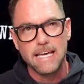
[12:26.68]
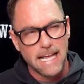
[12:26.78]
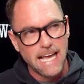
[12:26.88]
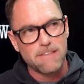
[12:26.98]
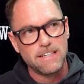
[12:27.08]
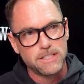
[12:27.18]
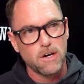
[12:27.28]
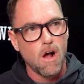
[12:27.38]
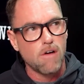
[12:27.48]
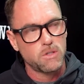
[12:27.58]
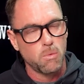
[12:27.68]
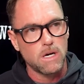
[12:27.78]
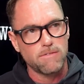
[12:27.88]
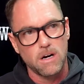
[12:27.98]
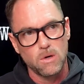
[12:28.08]
Like I'd venture off to one
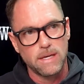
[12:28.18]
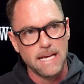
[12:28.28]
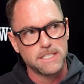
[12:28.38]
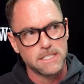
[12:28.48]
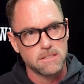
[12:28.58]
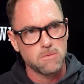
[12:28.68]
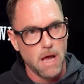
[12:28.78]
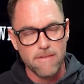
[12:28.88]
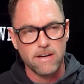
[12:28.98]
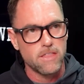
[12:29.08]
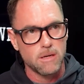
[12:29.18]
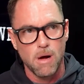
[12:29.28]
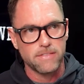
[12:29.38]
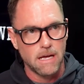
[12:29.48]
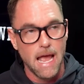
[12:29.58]
of our locations every other
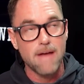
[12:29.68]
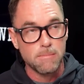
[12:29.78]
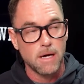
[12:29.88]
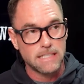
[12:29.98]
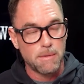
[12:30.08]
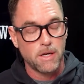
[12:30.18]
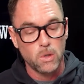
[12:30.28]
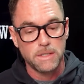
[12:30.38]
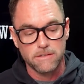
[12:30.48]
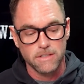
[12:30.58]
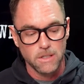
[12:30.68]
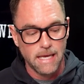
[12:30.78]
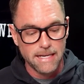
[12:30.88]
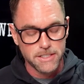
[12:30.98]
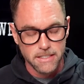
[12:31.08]
month. Every month I would go to a different
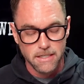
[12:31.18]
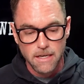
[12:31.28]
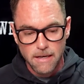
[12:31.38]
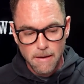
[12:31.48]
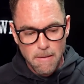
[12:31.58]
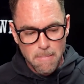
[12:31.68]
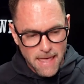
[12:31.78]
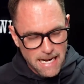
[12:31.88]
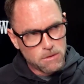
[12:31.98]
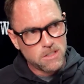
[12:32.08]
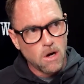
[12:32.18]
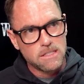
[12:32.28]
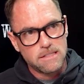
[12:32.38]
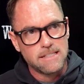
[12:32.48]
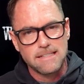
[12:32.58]
location and I would start to
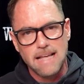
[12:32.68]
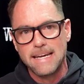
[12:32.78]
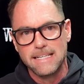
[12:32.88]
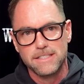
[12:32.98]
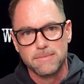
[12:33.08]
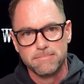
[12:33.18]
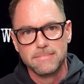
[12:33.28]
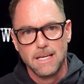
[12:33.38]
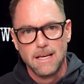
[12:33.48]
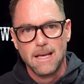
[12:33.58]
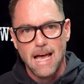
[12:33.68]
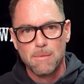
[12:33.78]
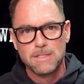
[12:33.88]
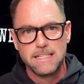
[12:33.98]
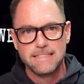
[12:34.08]
see signage. I
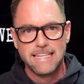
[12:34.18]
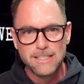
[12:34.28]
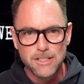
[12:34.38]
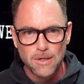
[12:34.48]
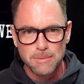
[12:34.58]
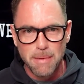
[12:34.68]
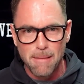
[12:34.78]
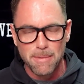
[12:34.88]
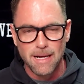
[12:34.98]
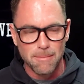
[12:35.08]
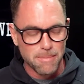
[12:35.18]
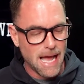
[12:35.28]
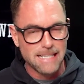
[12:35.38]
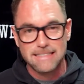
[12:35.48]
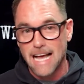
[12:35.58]
would see t-shirts popping up.
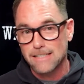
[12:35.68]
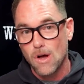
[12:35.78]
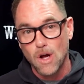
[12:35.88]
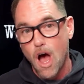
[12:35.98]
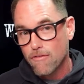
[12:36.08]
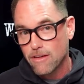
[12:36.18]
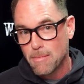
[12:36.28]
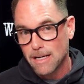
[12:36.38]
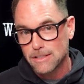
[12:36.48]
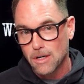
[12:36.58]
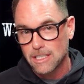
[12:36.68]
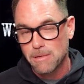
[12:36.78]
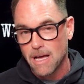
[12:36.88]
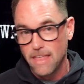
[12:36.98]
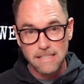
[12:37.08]
I saw coffee mugs start to
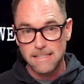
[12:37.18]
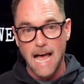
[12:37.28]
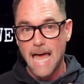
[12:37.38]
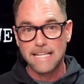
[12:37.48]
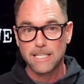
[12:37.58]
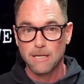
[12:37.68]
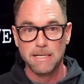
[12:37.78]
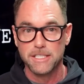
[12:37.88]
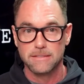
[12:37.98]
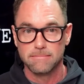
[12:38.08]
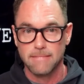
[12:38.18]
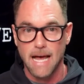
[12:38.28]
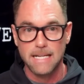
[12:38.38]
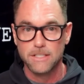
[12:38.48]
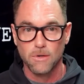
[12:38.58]
pop, things that I didn't commission.
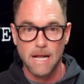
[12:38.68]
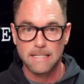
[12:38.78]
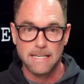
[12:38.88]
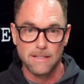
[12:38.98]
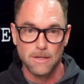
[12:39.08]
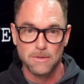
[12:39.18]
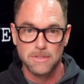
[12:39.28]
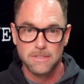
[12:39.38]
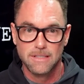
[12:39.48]
I didn't direct any of those.